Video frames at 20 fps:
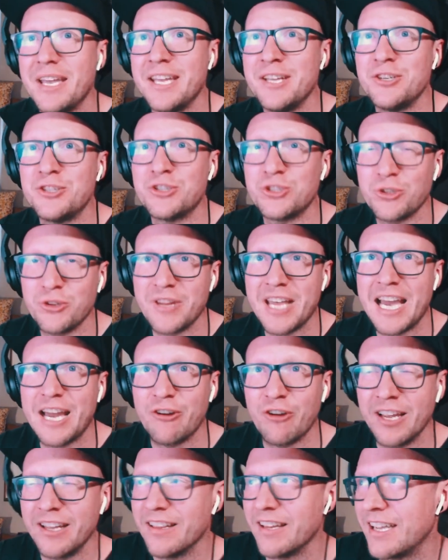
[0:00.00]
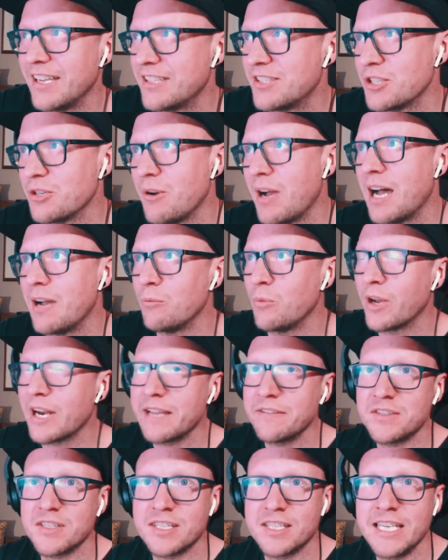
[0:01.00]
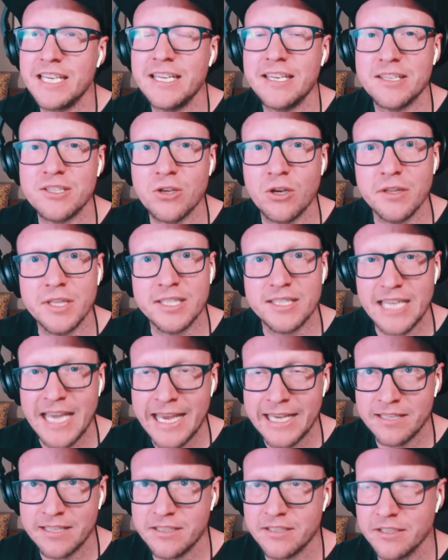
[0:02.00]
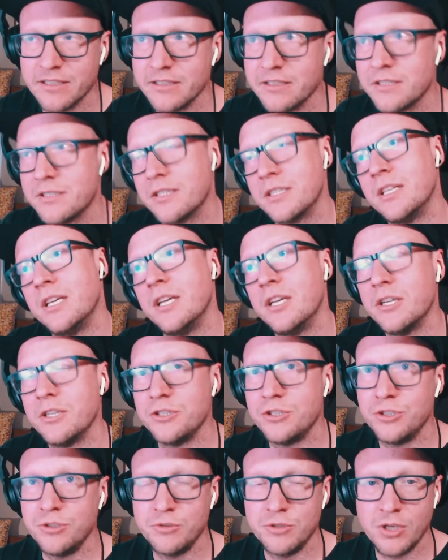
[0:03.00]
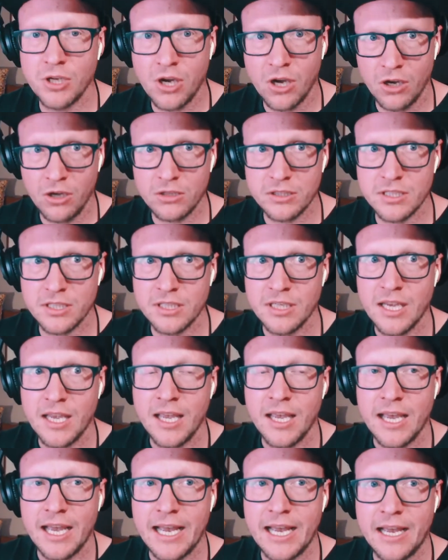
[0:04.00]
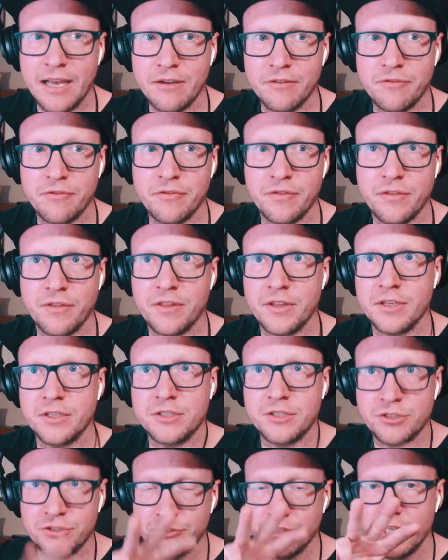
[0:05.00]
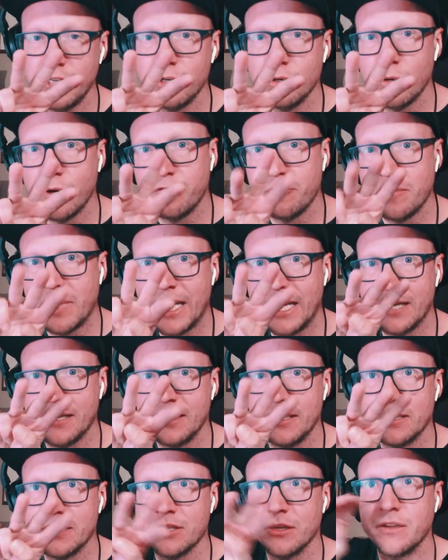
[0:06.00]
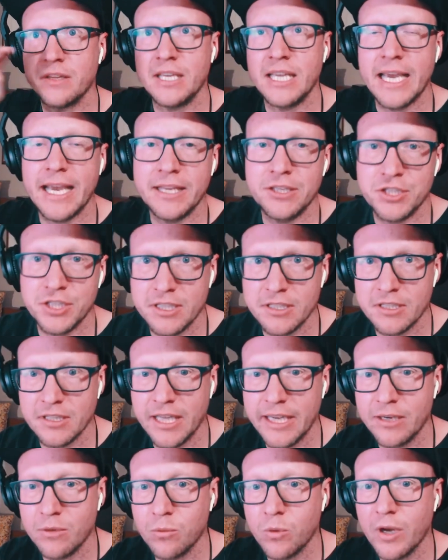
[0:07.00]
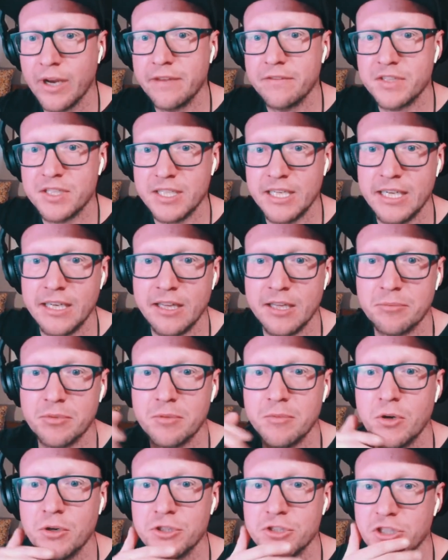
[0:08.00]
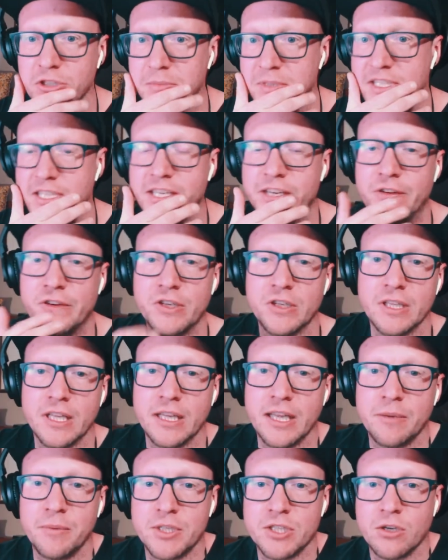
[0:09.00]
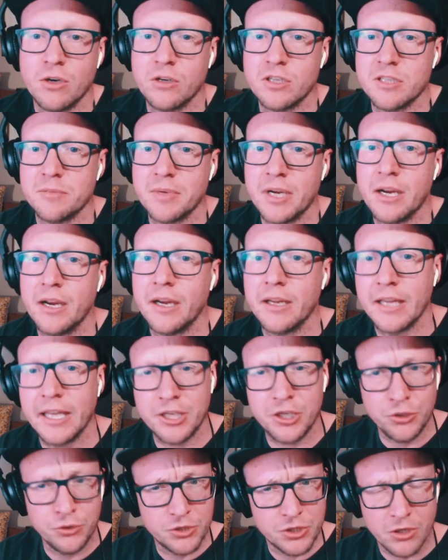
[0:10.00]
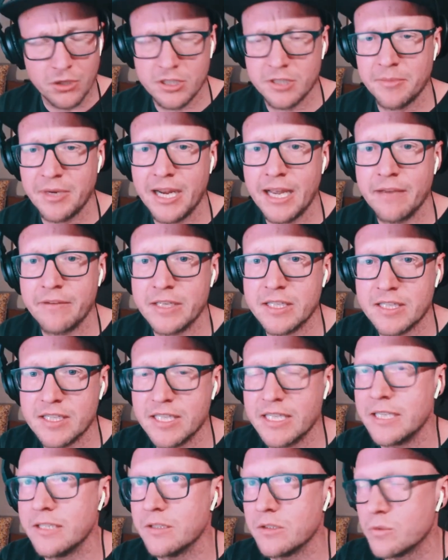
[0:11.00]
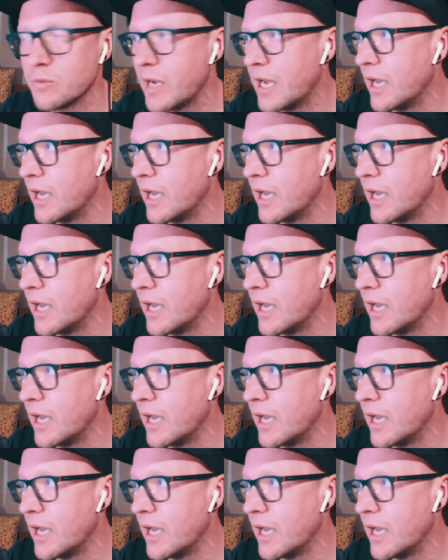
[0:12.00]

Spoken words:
intro that, right? Like, so what I've seen is all the testers do not have the trio of magnets on the edges like what I've seen in the promotional material, and like we talked about, and like you talked about having seen as